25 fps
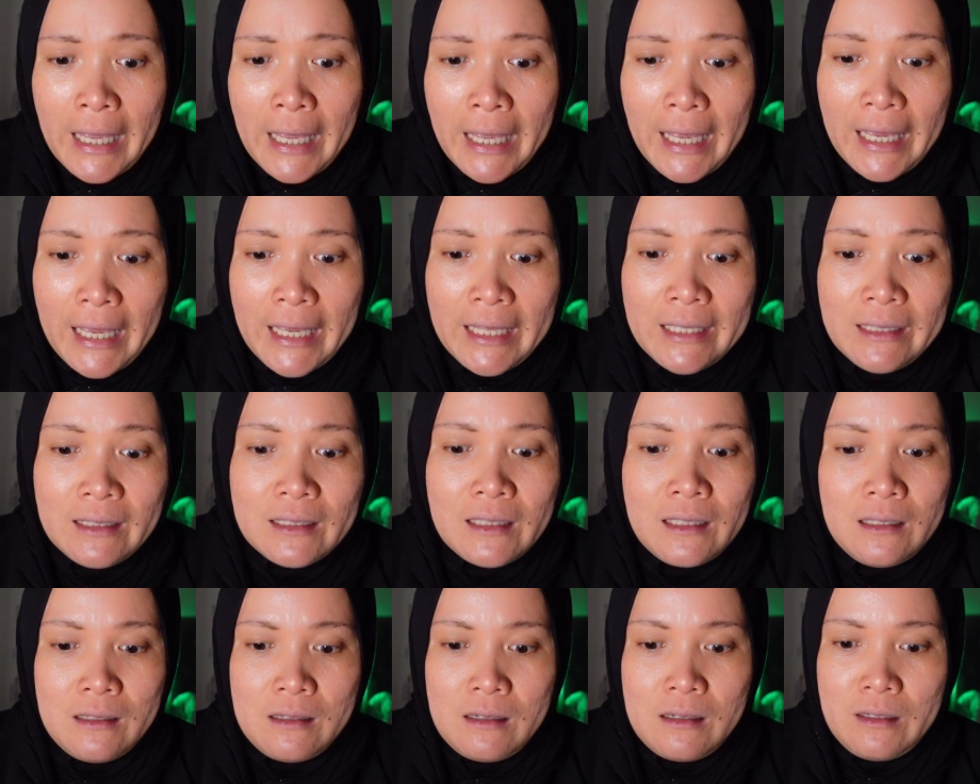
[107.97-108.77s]

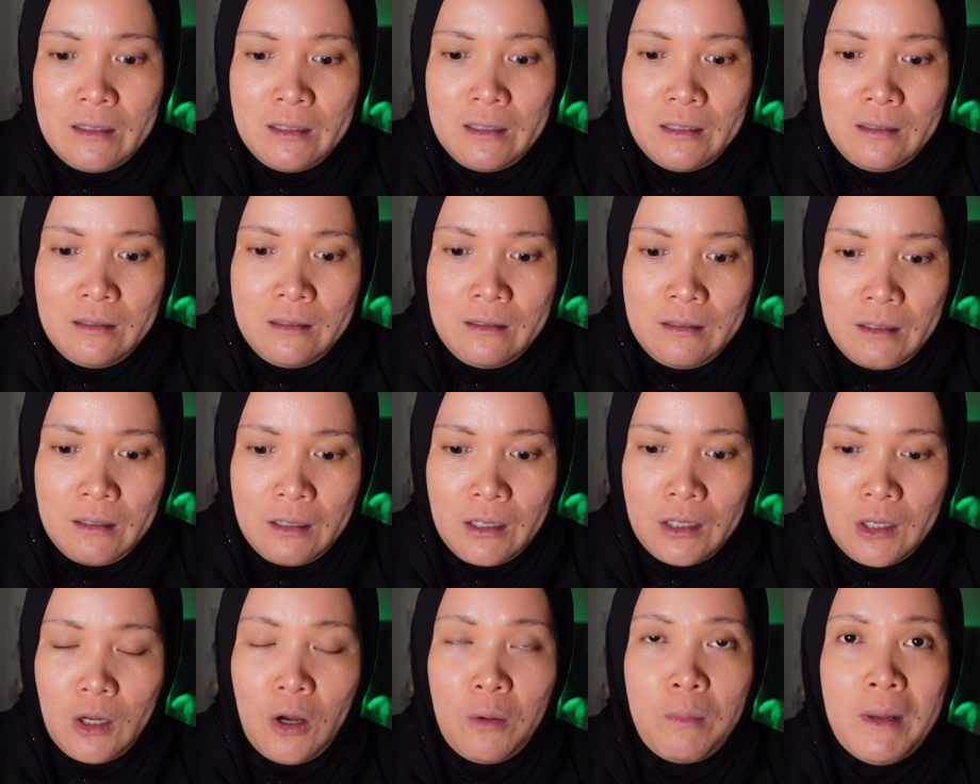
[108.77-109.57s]
and
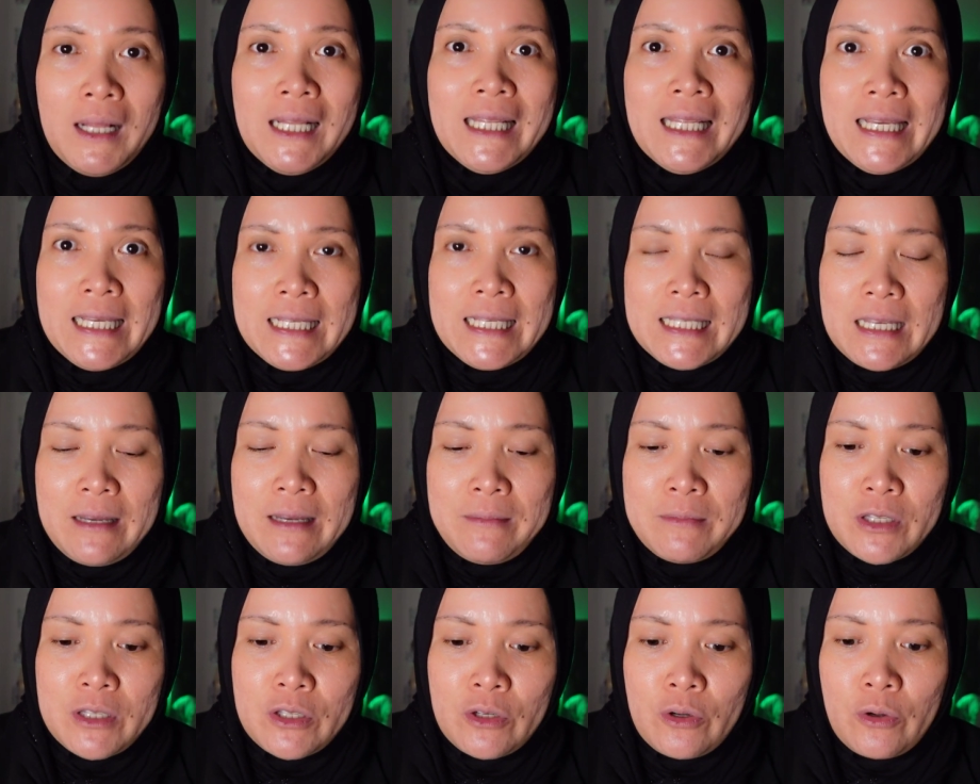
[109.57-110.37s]
global
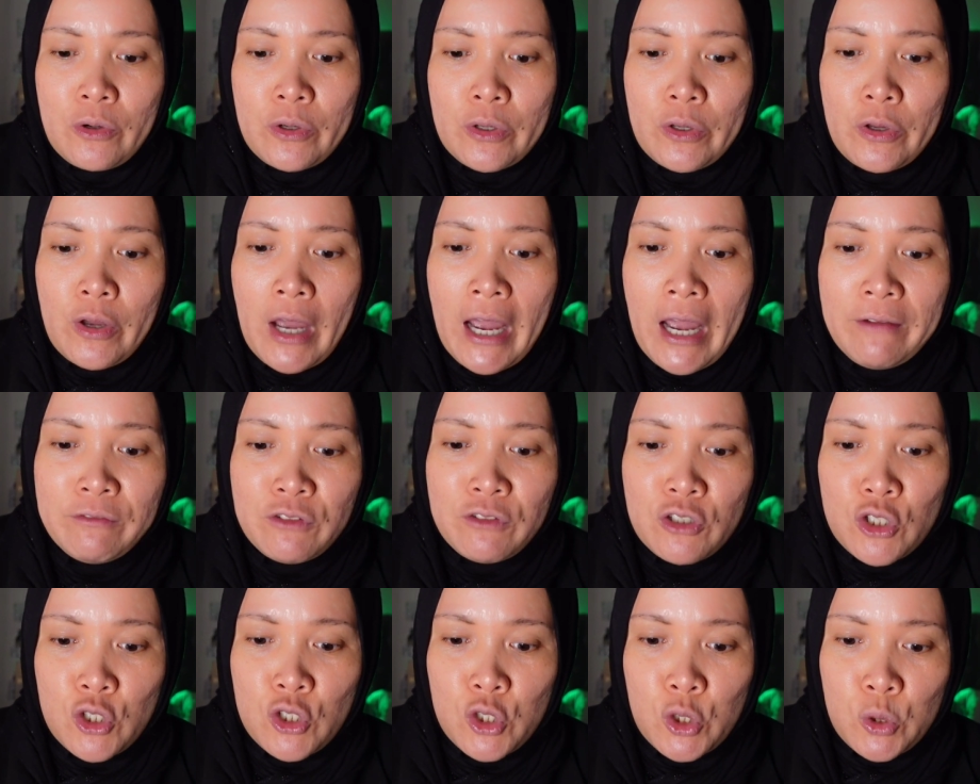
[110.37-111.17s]
eSIM. So you
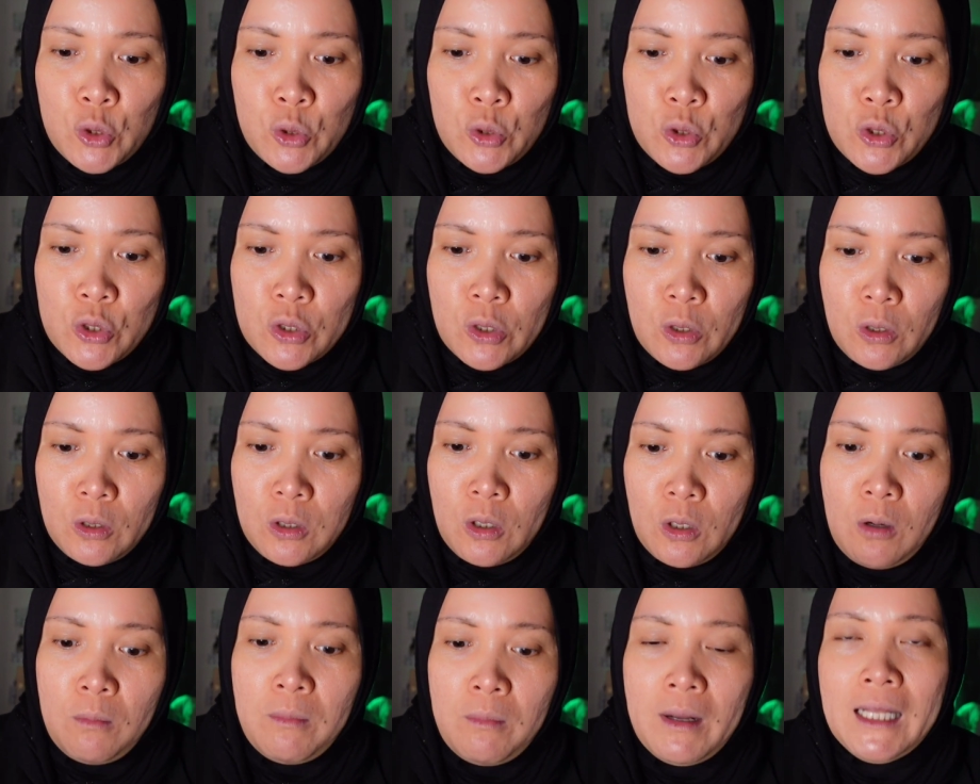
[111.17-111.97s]
have to choose
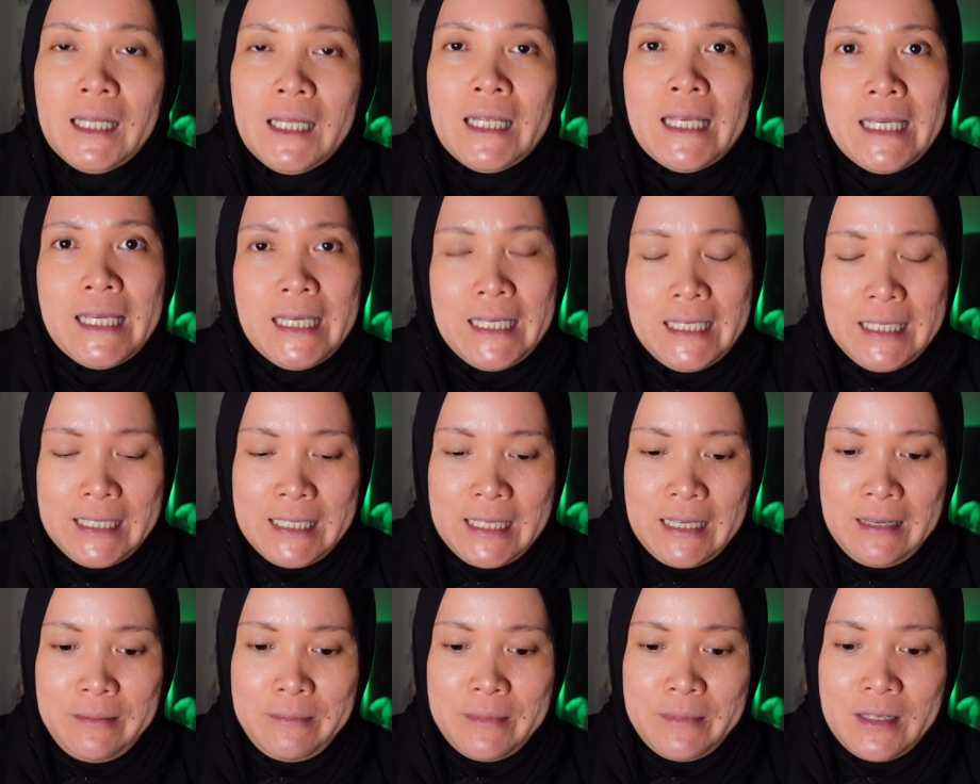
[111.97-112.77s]
global
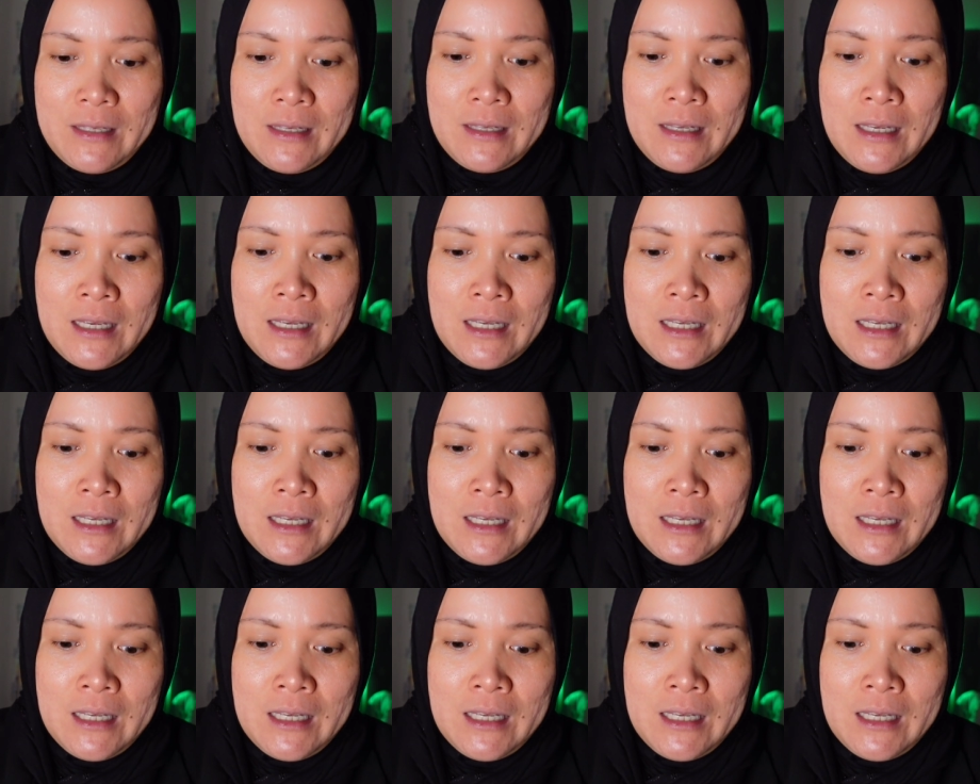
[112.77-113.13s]
eSIMs.